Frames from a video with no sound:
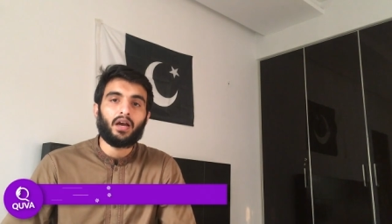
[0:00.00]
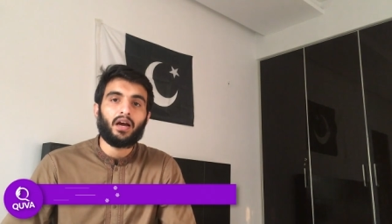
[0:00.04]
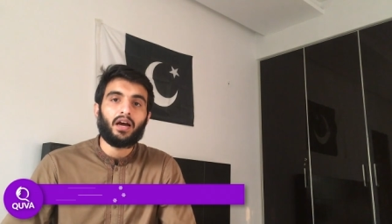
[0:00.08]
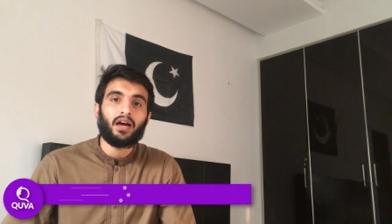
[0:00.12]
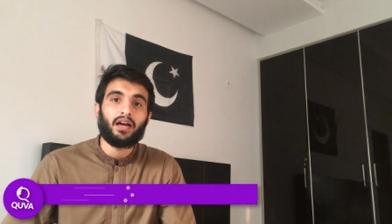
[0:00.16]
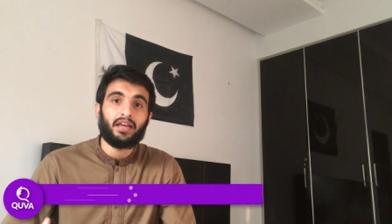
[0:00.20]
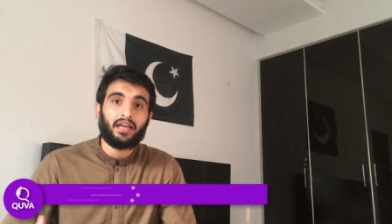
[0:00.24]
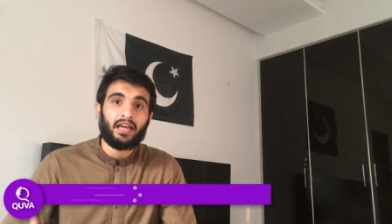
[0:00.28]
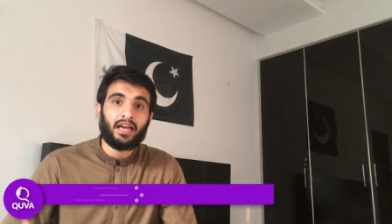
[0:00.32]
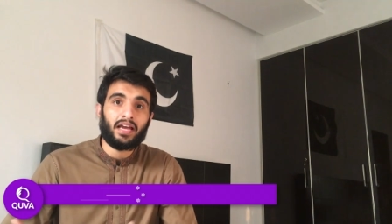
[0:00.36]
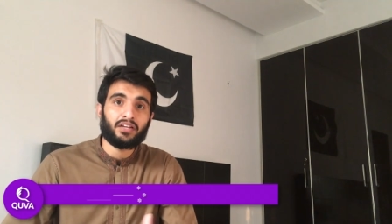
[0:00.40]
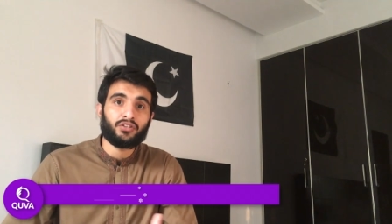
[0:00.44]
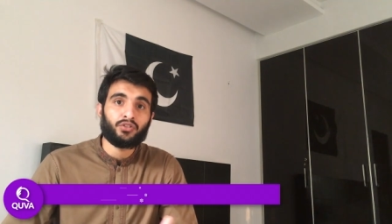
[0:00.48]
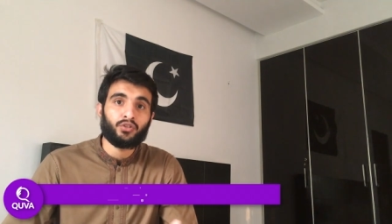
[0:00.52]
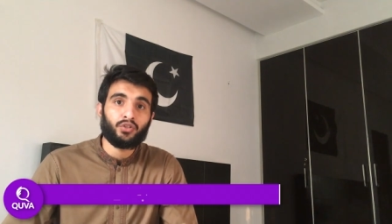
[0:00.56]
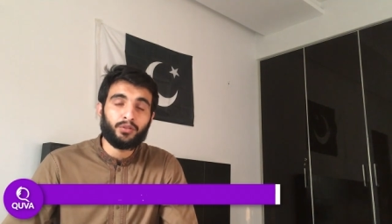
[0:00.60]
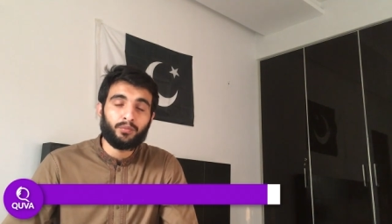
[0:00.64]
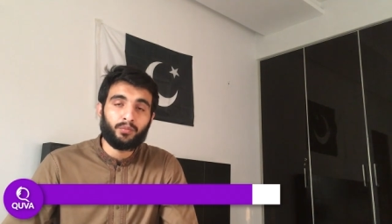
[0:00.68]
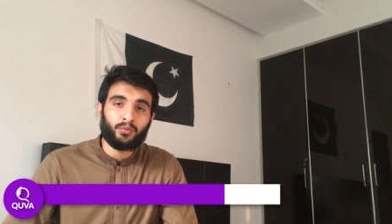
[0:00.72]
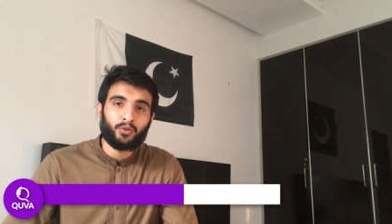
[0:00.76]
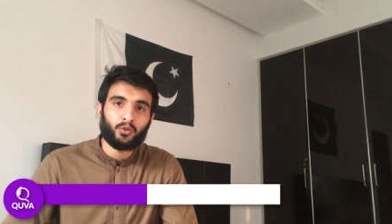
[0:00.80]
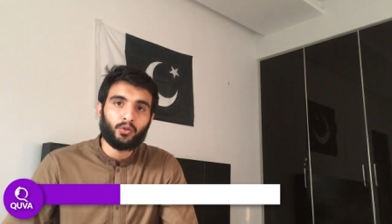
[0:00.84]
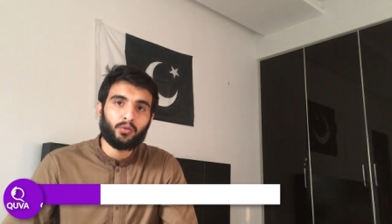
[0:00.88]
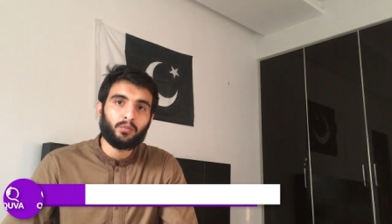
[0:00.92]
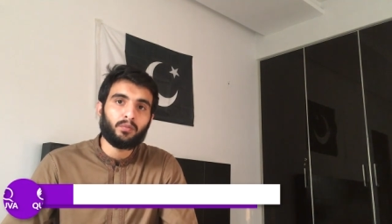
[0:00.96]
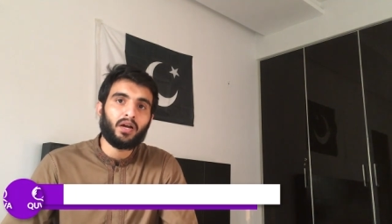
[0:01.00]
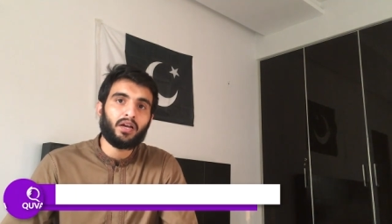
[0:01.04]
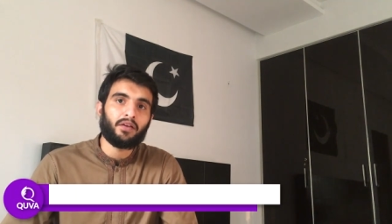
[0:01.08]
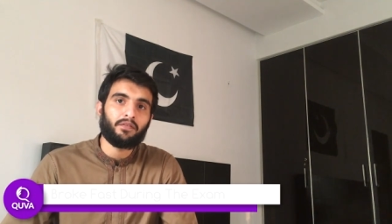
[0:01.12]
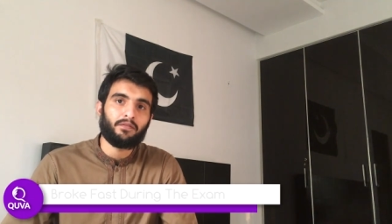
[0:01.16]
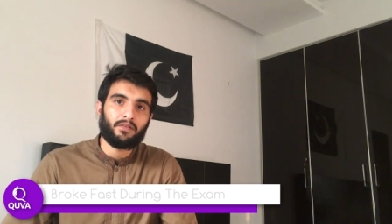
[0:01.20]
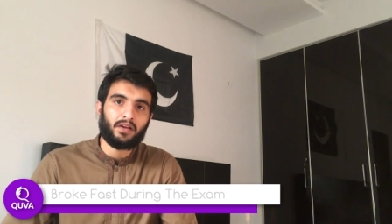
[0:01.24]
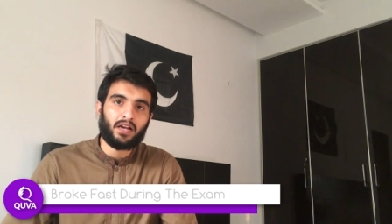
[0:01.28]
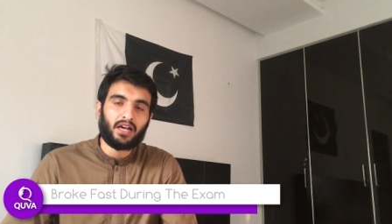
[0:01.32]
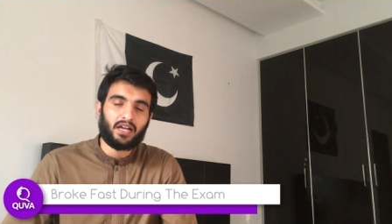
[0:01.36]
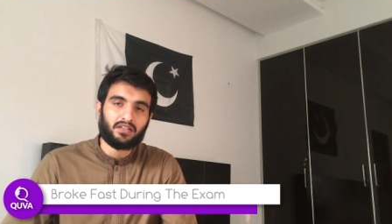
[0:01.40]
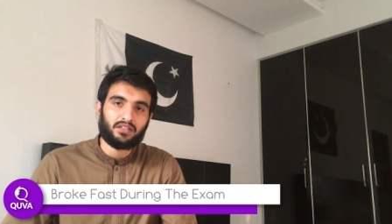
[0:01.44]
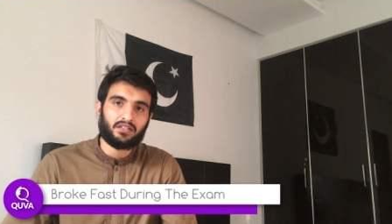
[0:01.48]
I actually broke my
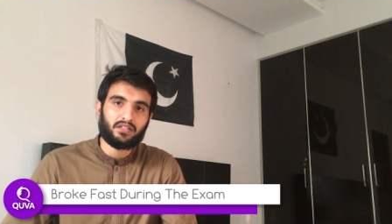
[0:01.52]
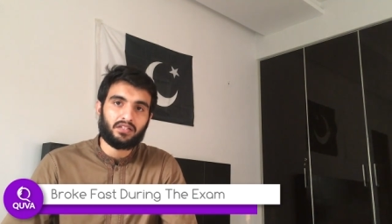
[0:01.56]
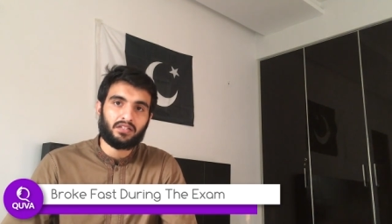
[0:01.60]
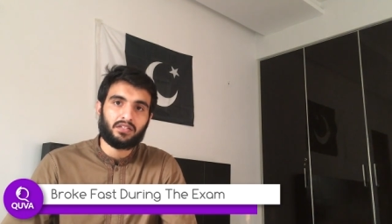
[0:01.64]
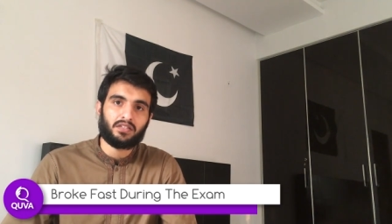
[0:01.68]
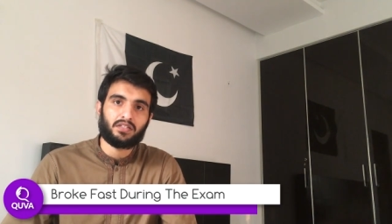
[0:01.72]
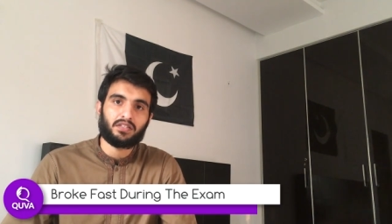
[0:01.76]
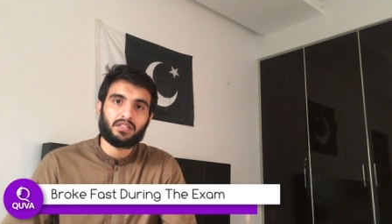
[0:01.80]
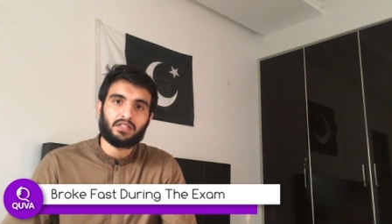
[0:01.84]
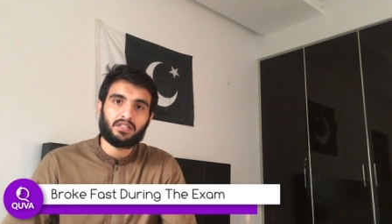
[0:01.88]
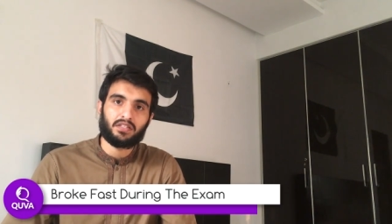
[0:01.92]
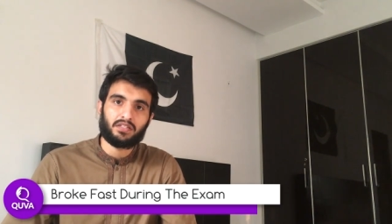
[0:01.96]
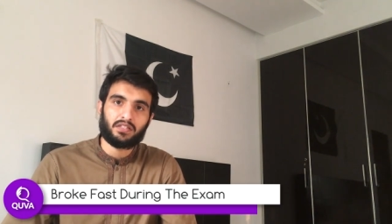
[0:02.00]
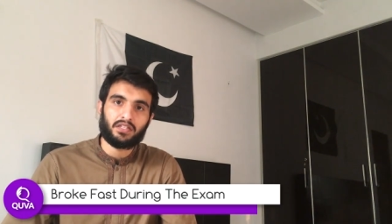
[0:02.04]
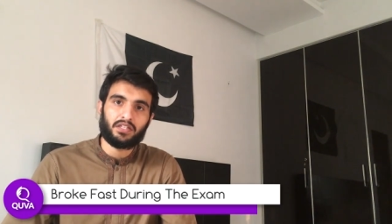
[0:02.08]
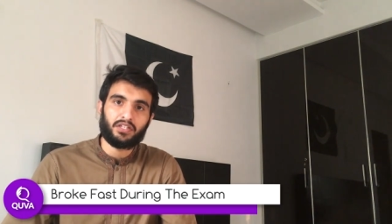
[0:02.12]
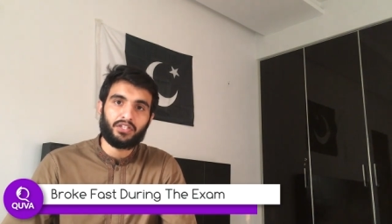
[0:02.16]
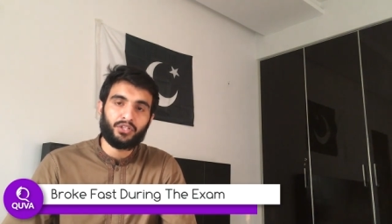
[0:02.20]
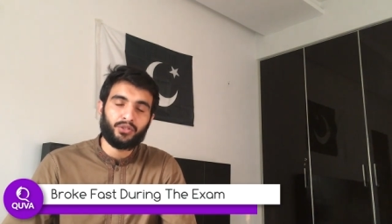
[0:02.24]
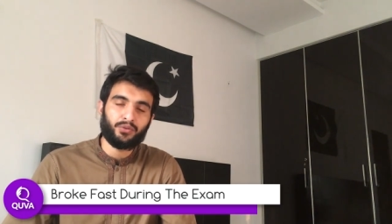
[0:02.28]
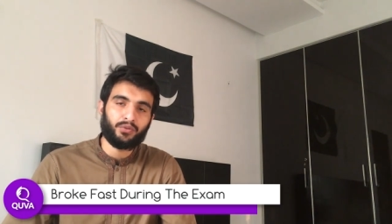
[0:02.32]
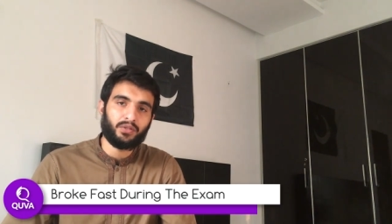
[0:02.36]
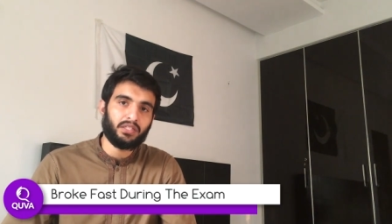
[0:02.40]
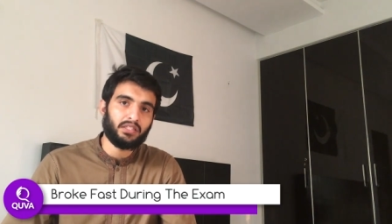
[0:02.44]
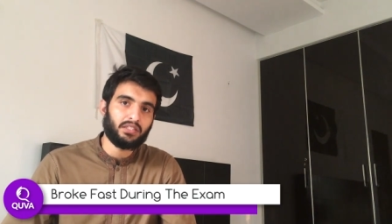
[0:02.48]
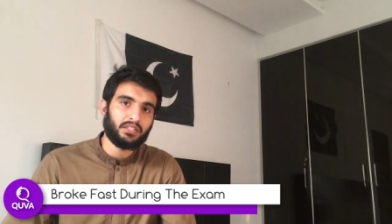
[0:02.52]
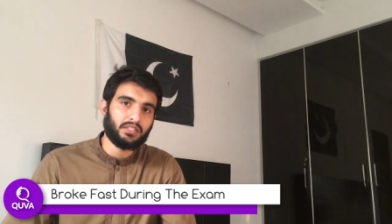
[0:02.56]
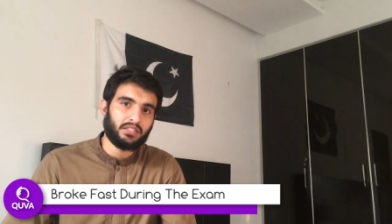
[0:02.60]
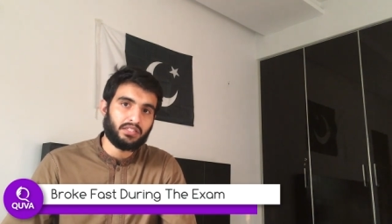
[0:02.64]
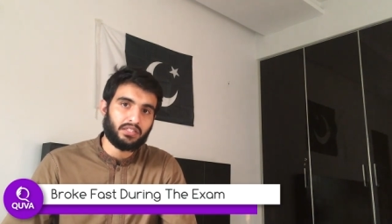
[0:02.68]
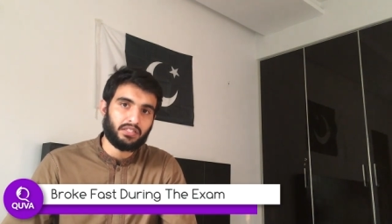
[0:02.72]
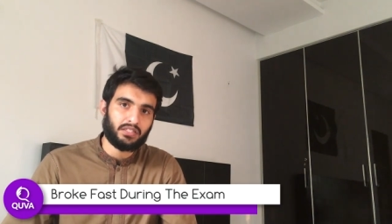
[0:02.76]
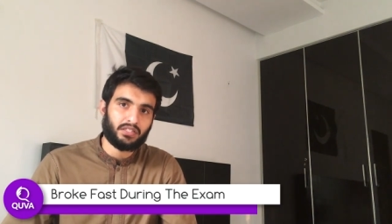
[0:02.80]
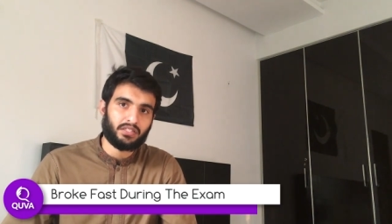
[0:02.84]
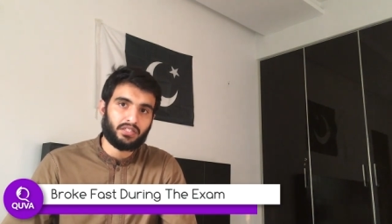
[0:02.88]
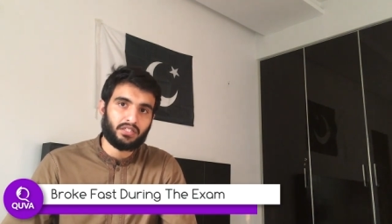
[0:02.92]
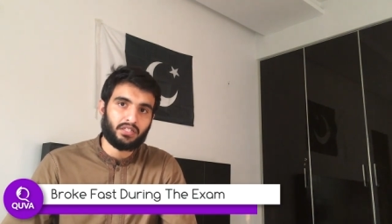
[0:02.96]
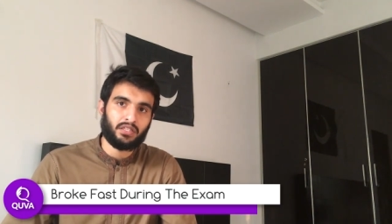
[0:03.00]
fast at sunset during the
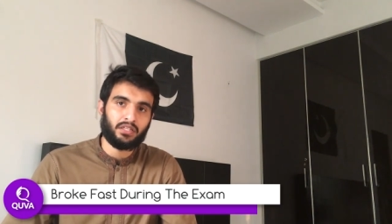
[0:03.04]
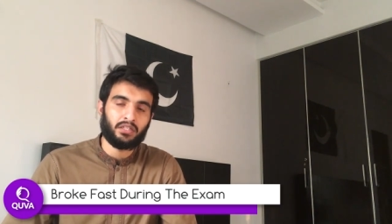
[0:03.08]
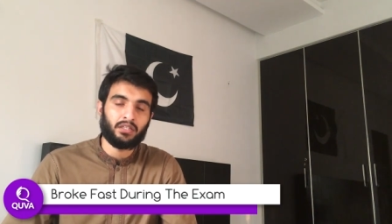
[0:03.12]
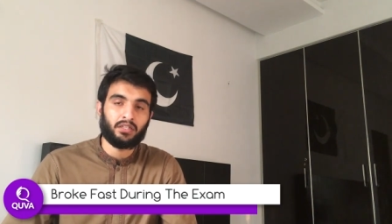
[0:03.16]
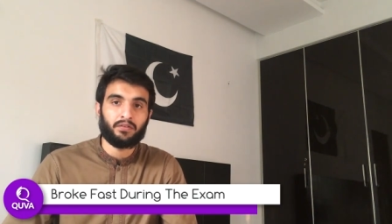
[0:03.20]
test